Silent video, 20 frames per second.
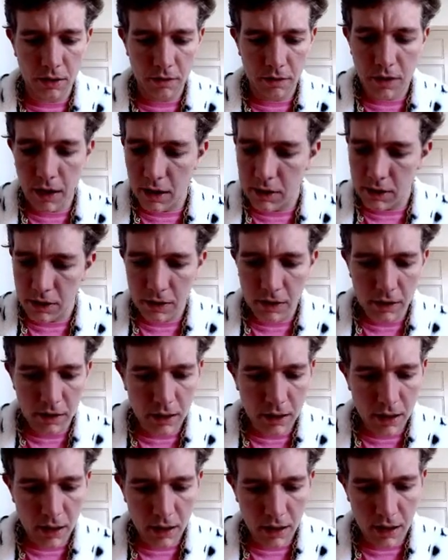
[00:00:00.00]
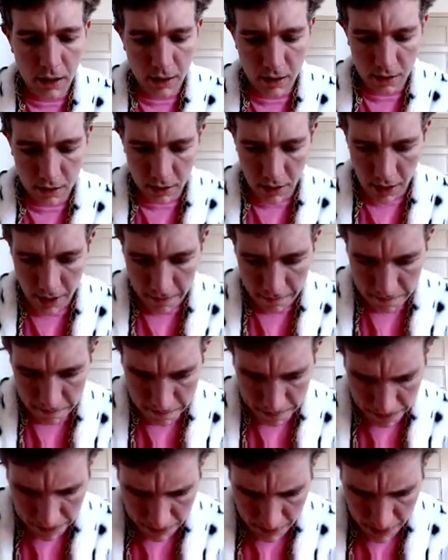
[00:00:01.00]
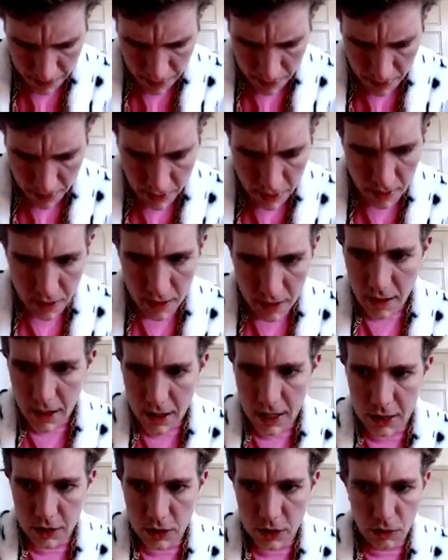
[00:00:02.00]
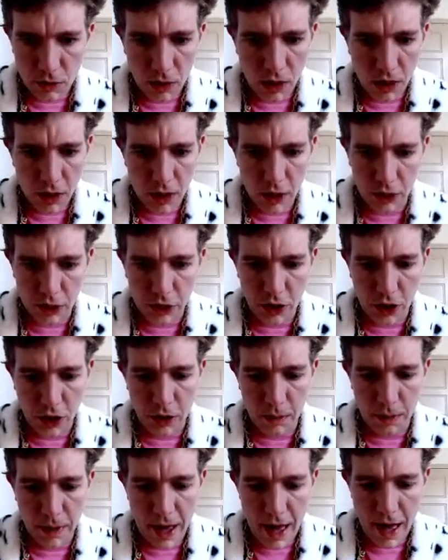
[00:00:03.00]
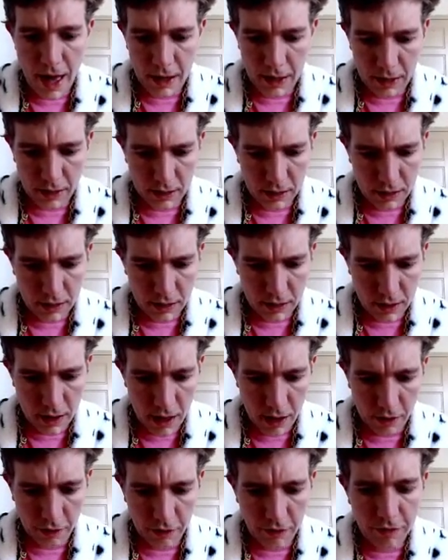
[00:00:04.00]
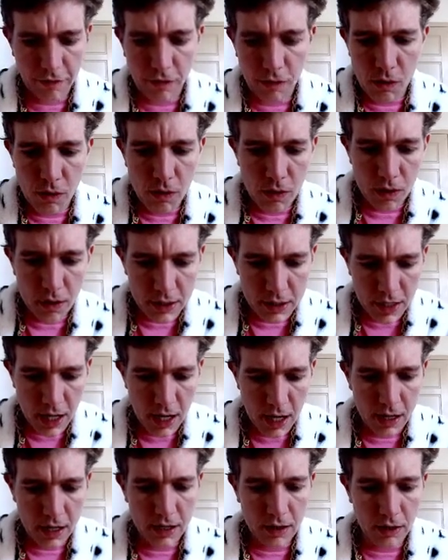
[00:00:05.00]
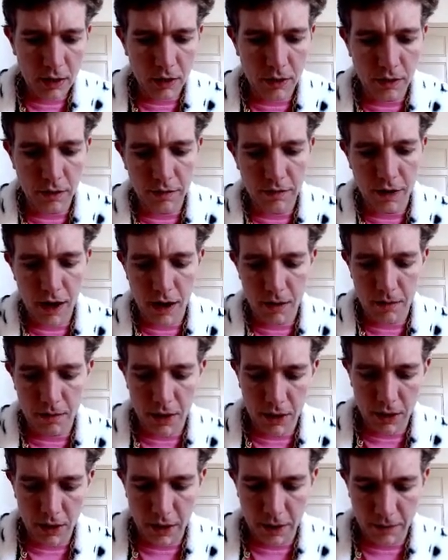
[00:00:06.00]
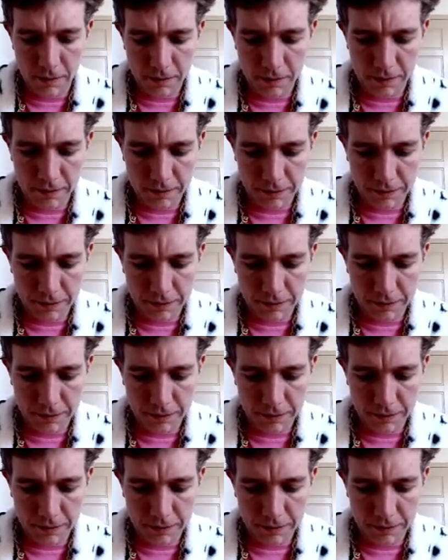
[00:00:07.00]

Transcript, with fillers: green vets right there. All right. Into our third pack out of four, Tannehill, Von Miller,